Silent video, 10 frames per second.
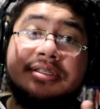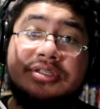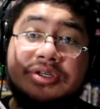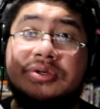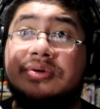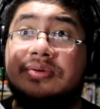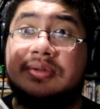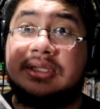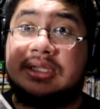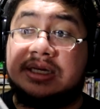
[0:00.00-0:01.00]

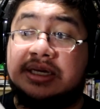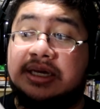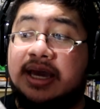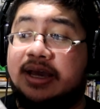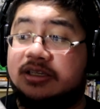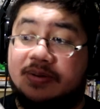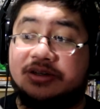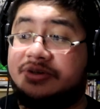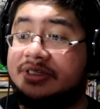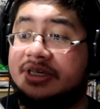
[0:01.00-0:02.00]
to the
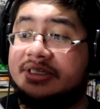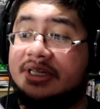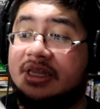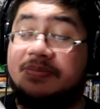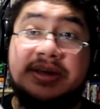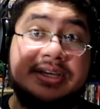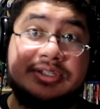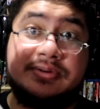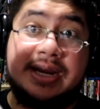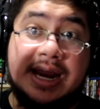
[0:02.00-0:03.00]
Xbox 360 and the
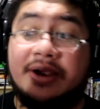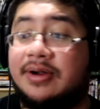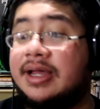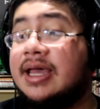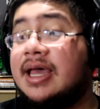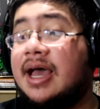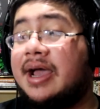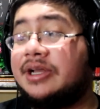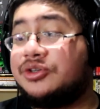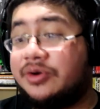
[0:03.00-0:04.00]
PS3 era.
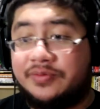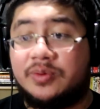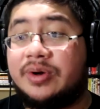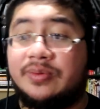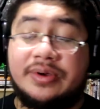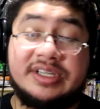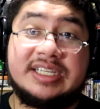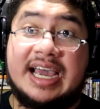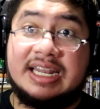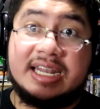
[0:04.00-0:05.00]
I enjoyed it for what it
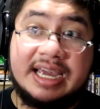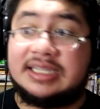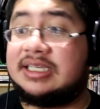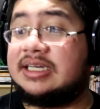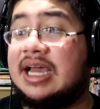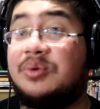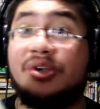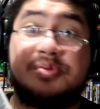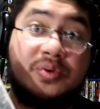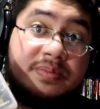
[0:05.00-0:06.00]
was. I liked it. I
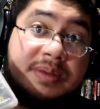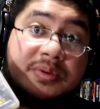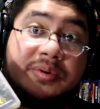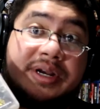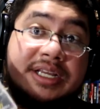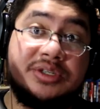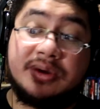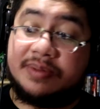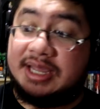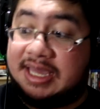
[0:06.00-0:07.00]
wish more people were
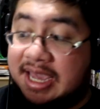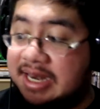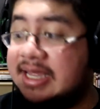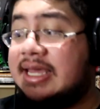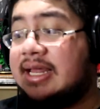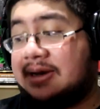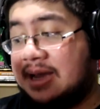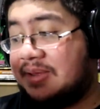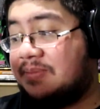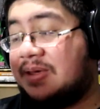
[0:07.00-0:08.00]
into it, but again,
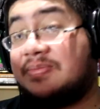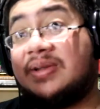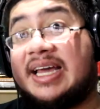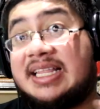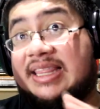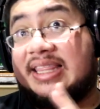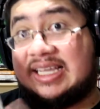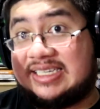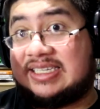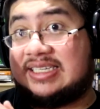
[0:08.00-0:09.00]
not many people like
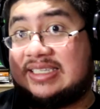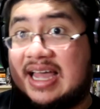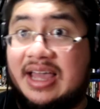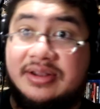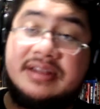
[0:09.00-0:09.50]
this style